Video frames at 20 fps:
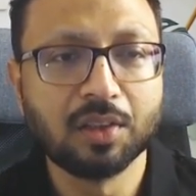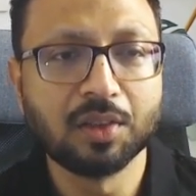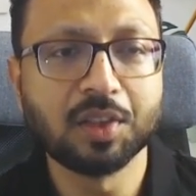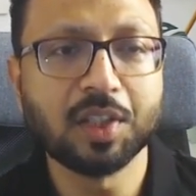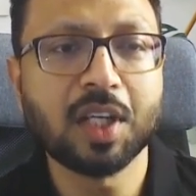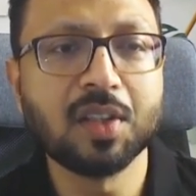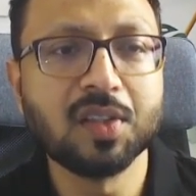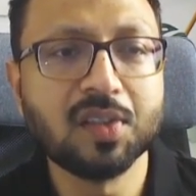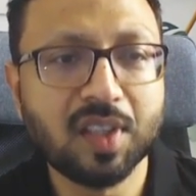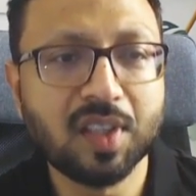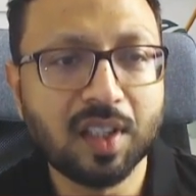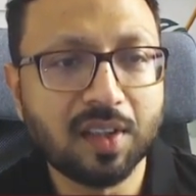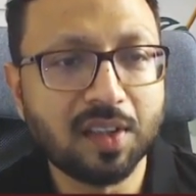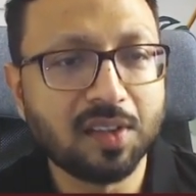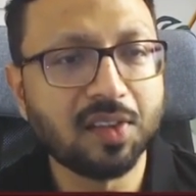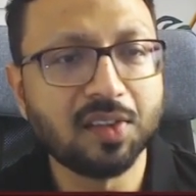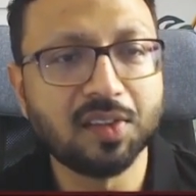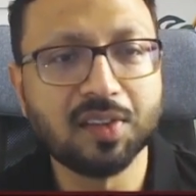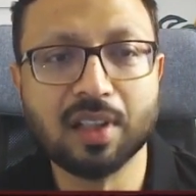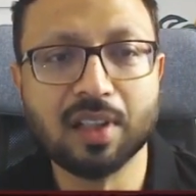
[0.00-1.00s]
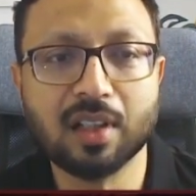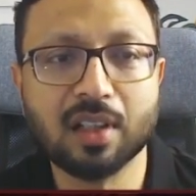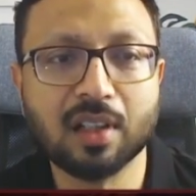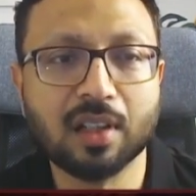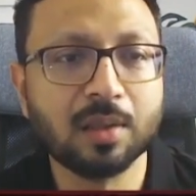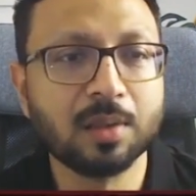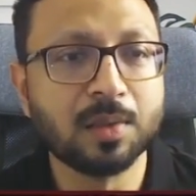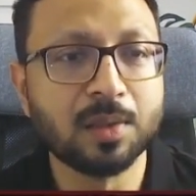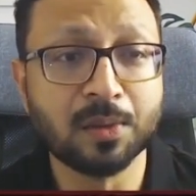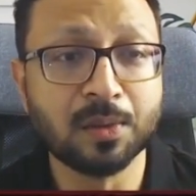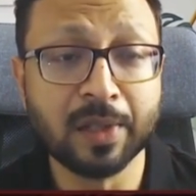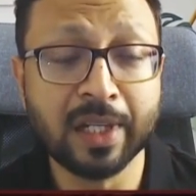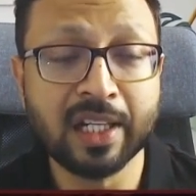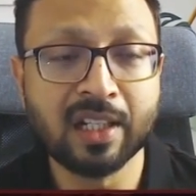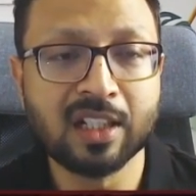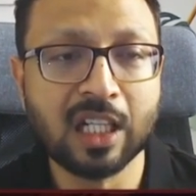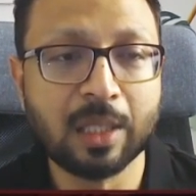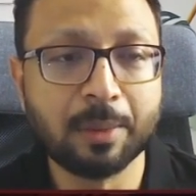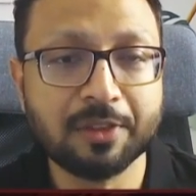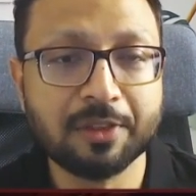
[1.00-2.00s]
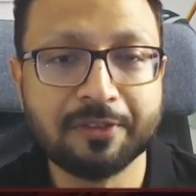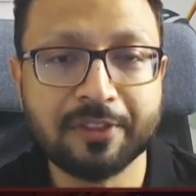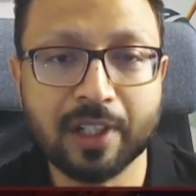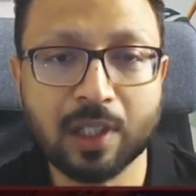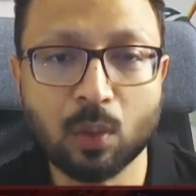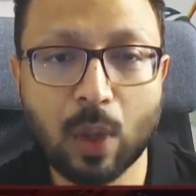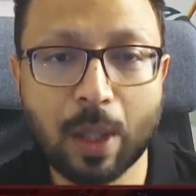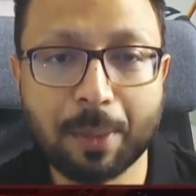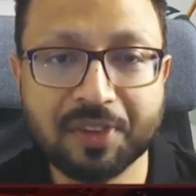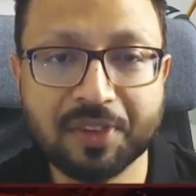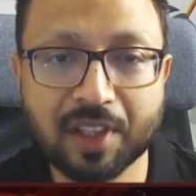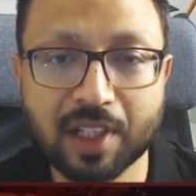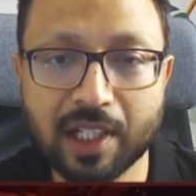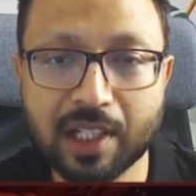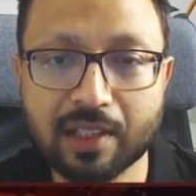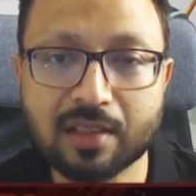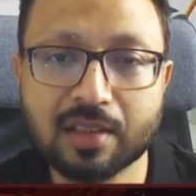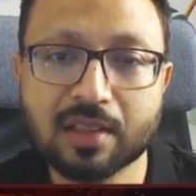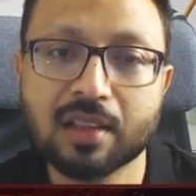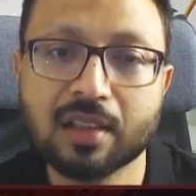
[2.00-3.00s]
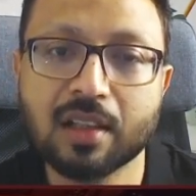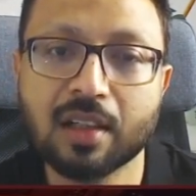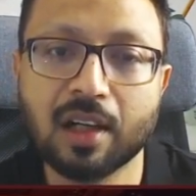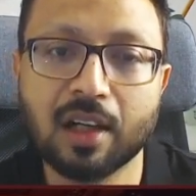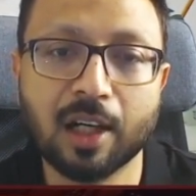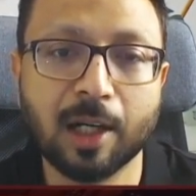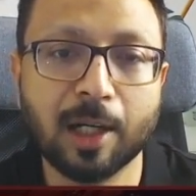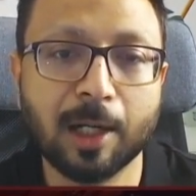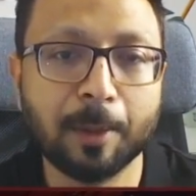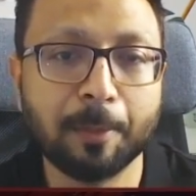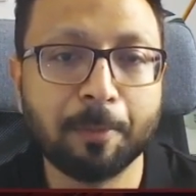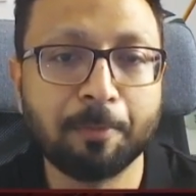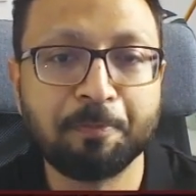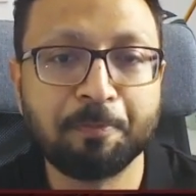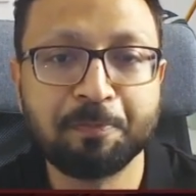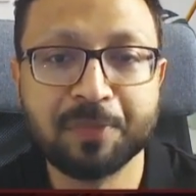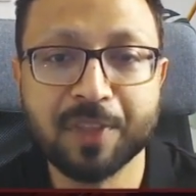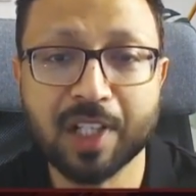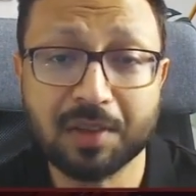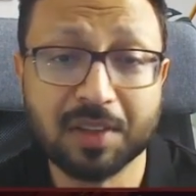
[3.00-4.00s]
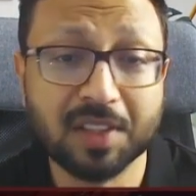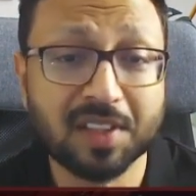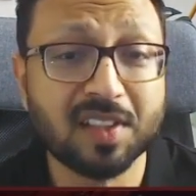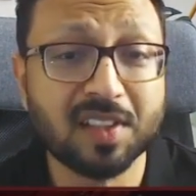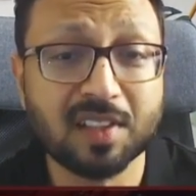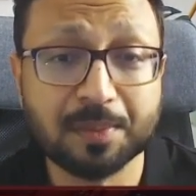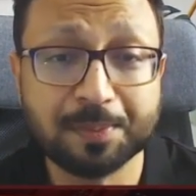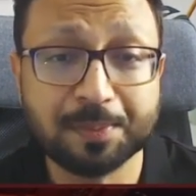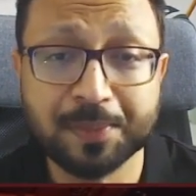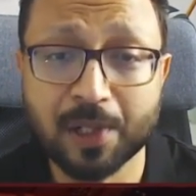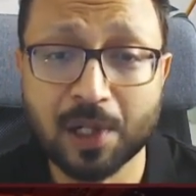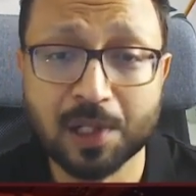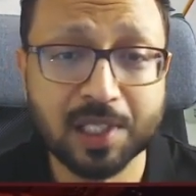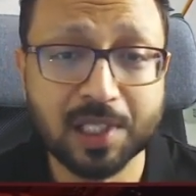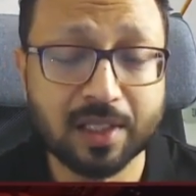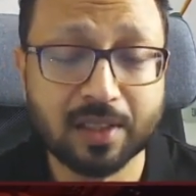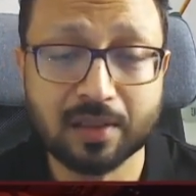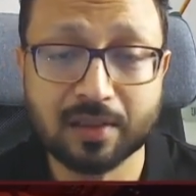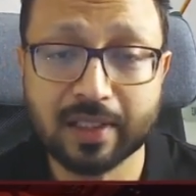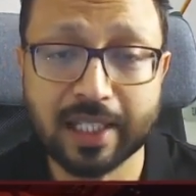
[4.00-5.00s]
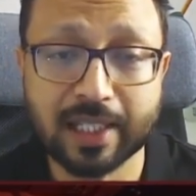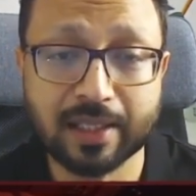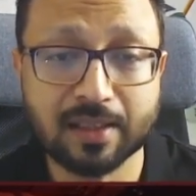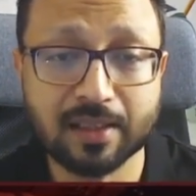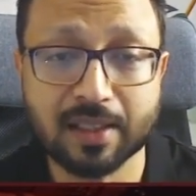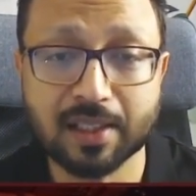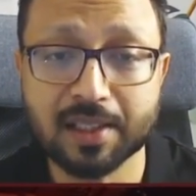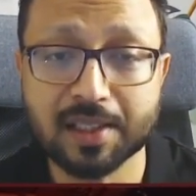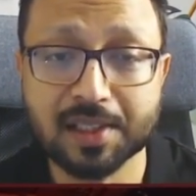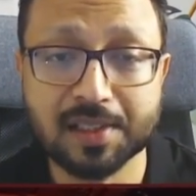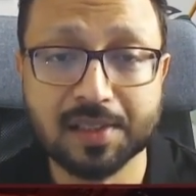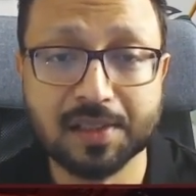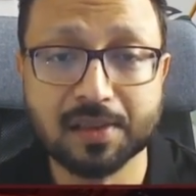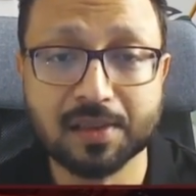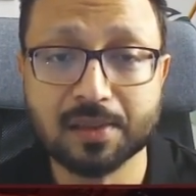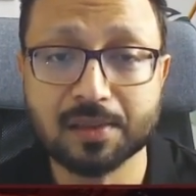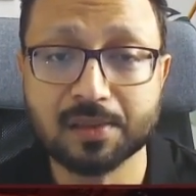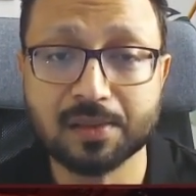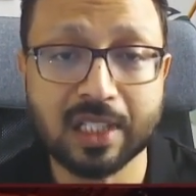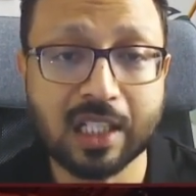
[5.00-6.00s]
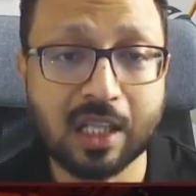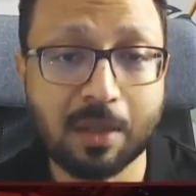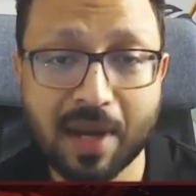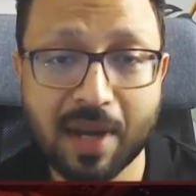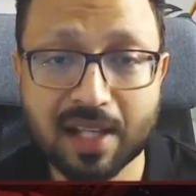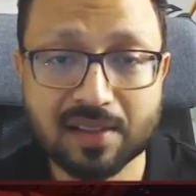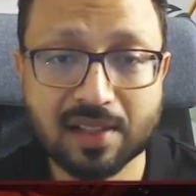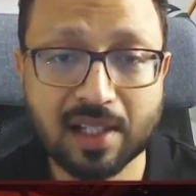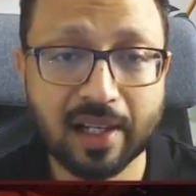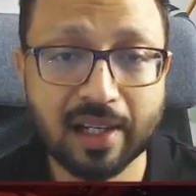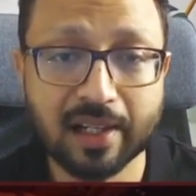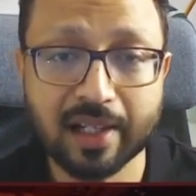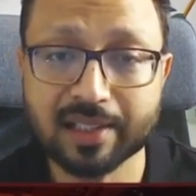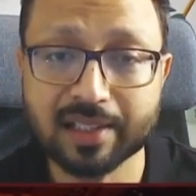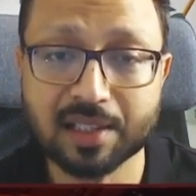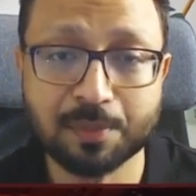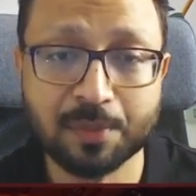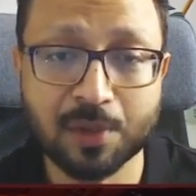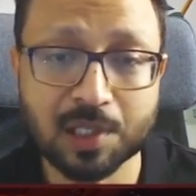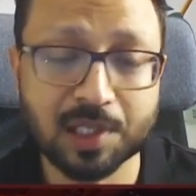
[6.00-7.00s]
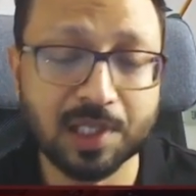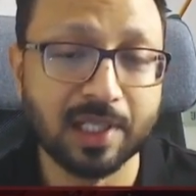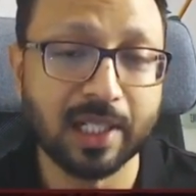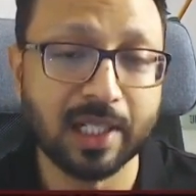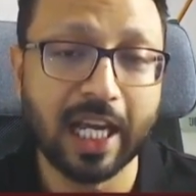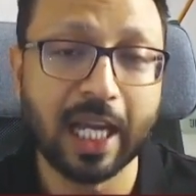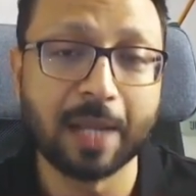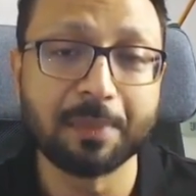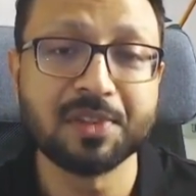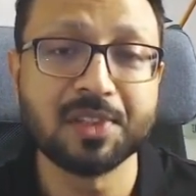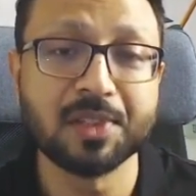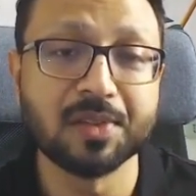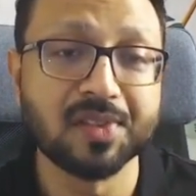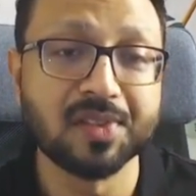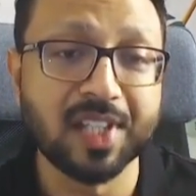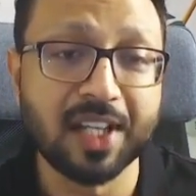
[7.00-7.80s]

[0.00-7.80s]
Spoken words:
So as you can see, this is the Green Climate Fund website. Now, this is a project that is really amazing. It's a project that aims